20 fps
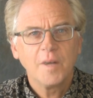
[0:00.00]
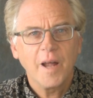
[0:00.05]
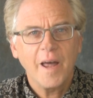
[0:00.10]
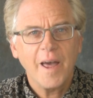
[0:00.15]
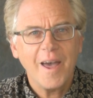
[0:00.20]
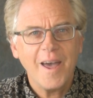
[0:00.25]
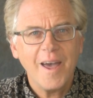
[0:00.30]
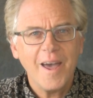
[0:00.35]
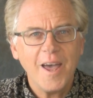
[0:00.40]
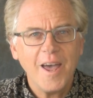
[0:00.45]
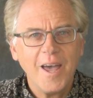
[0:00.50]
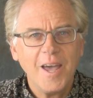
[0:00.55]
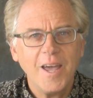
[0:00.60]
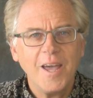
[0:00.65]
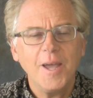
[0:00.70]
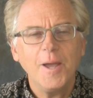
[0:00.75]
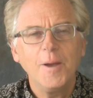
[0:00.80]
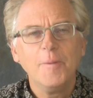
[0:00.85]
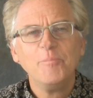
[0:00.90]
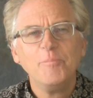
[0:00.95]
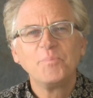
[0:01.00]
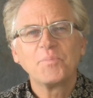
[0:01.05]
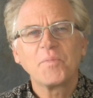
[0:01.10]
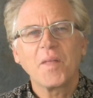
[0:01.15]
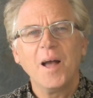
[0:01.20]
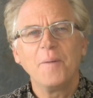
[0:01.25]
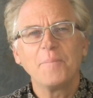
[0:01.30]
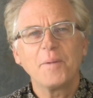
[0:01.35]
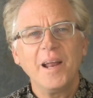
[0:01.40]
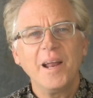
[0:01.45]
Hey,
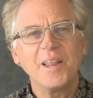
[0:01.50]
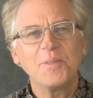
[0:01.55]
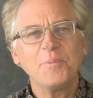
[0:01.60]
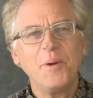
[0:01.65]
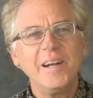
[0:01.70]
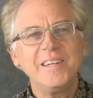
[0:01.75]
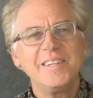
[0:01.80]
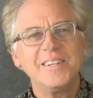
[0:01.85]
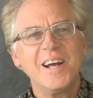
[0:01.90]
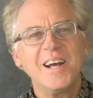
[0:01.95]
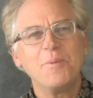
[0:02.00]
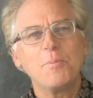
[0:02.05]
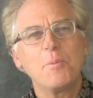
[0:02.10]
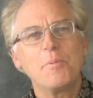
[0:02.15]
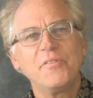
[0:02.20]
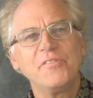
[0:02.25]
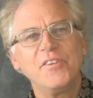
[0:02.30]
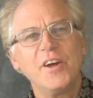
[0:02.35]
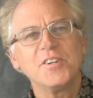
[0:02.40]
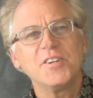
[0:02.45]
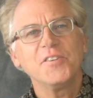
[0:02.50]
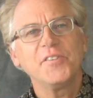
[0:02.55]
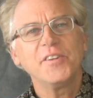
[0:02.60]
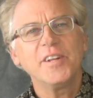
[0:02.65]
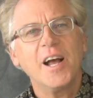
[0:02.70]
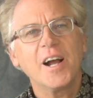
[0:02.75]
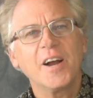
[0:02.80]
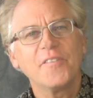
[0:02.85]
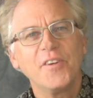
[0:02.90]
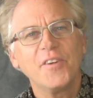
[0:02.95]
I'm Kenneth Wajda. I'm a professional
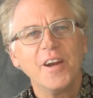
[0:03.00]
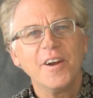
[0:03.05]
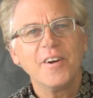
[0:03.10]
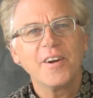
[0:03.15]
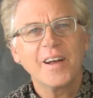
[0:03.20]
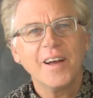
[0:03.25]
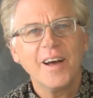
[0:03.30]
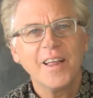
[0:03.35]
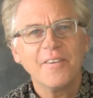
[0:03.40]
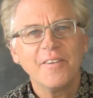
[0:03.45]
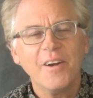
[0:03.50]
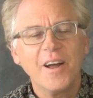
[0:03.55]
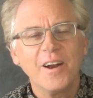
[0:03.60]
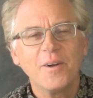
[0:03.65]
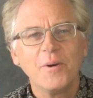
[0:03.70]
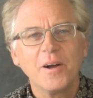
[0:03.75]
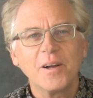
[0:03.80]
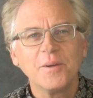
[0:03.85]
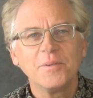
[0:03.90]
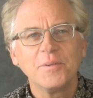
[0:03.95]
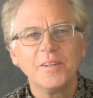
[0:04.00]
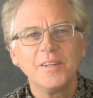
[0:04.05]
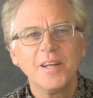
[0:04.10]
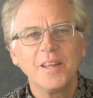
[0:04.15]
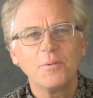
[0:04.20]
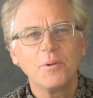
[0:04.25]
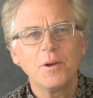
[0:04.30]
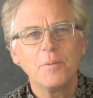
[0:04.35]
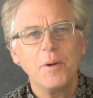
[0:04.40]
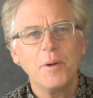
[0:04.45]
photographer here in Colorado. Welcome to
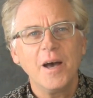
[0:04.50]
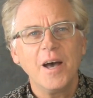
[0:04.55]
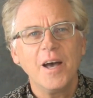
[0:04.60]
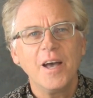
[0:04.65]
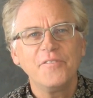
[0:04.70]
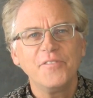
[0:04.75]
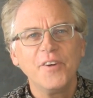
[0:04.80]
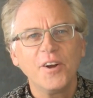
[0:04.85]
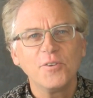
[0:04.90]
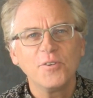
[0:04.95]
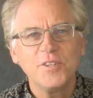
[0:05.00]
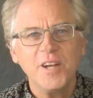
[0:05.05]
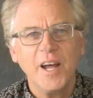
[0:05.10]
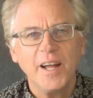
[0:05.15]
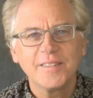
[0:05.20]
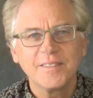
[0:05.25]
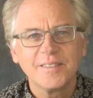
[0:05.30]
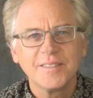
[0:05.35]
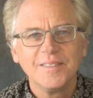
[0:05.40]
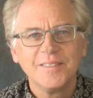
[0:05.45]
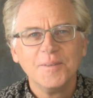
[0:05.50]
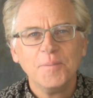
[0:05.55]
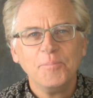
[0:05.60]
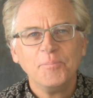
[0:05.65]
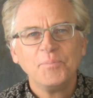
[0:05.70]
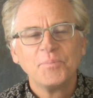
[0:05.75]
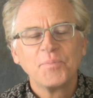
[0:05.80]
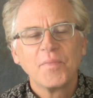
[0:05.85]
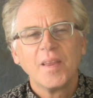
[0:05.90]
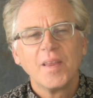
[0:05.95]
another one of my photo chats.
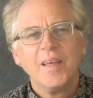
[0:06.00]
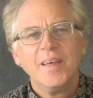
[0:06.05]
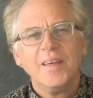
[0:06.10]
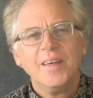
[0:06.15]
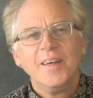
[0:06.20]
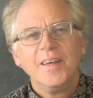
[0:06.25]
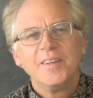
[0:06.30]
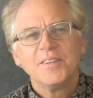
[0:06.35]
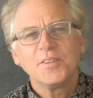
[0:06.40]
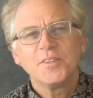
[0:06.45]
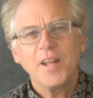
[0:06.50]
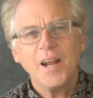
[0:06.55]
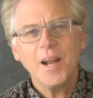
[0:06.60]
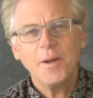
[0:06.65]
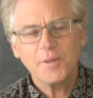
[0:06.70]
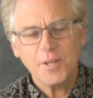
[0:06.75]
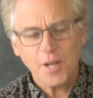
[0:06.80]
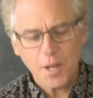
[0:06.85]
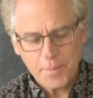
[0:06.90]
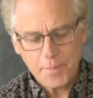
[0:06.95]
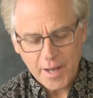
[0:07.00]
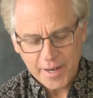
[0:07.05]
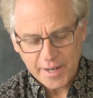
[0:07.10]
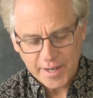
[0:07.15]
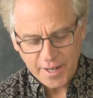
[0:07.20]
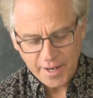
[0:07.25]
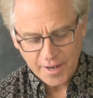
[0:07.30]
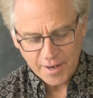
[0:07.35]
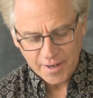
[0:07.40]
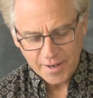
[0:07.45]
So today I'm going to talk about
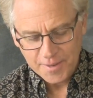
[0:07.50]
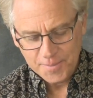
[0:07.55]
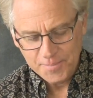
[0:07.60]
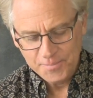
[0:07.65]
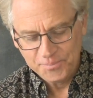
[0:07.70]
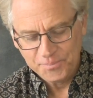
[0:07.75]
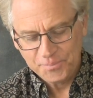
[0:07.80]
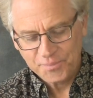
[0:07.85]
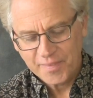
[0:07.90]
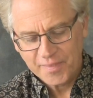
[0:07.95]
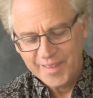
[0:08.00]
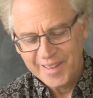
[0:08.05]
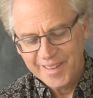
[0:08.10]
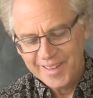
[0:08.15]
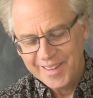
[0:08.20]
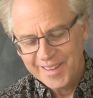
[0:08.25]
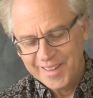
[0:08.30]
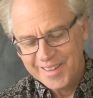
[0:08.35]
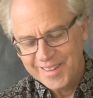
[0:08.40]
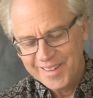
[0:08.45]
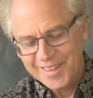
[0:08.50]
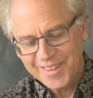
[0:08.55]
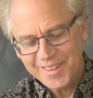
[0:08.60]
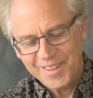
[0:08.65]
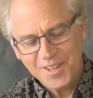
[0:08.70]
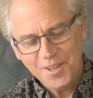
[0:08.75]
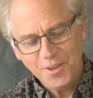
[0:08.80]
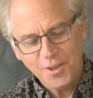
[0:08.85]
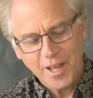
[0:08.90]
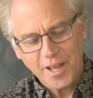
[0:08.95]
gear.
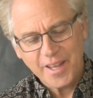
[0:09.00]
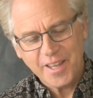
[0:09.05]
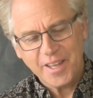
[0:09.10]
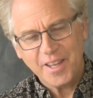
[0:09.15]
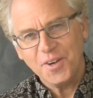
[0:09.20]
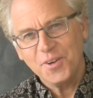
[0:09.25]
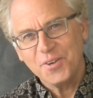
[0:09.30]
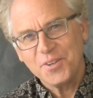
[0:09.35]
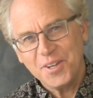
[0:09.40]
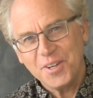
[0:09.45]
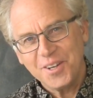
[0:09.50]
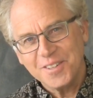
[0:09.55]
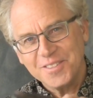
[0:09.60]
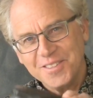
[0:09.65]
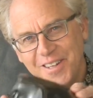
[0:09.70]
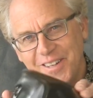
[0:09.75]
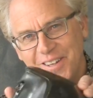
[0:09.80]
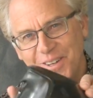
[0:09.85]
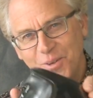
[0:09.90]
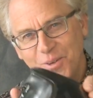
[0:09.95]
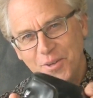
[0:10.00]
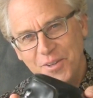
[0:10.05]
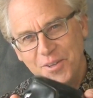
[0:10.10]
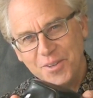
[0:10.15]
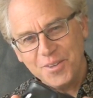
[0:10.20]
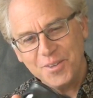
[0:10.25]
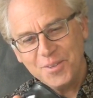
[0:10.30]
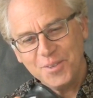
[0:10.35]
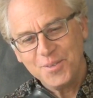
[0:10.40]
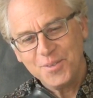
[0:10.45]
You like gear talks, I know you
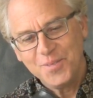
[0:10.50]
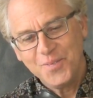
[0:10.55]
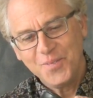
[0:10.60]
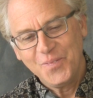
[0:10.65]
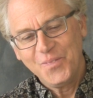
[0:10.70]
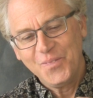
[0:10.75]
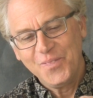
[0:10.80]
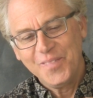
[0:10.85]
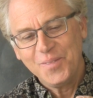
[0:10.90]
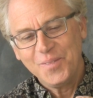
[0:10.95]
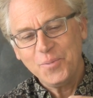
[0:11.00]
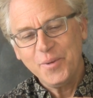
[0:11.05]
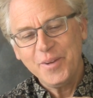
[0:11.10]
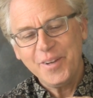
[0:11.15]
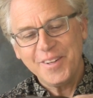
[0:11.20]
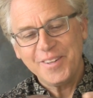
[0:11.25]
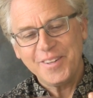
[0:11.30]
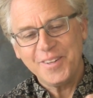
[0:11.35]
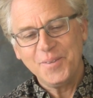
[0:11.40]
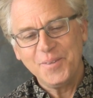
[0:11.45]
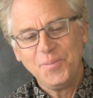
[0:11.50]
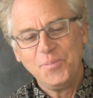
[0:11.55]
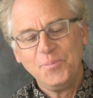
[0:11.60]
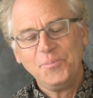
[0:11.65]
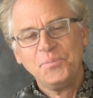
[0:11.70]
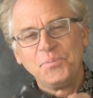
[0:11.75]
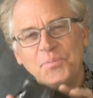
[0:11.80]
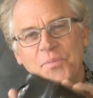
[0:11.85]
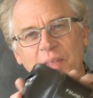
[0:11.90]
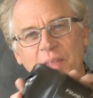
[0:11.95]
do. We all do.
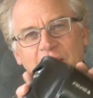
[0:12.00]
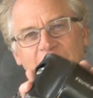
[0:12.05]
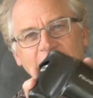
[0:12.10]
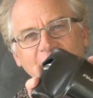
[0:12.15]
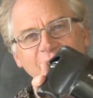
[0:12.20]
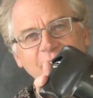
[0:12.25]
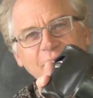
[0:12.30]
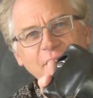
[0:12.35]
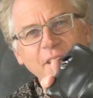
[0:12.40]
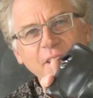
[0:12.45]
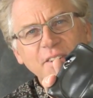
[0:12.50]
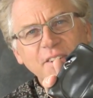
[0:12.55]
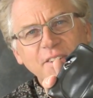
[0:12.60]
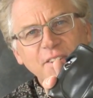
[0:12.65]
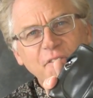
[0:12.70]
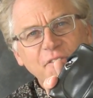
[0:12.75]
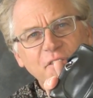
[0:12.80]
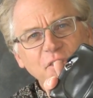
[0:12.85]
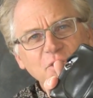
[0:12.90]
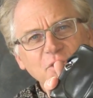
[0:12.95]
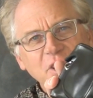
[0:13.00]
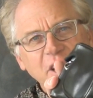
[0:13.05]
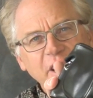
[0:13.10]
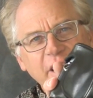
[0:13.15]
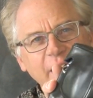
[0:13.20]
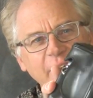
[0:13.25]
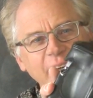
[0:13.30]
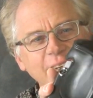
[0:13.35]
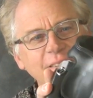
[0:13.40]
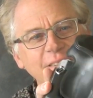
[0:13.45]
So this is a
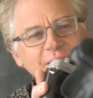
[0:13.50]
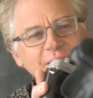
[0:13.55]
Fujica.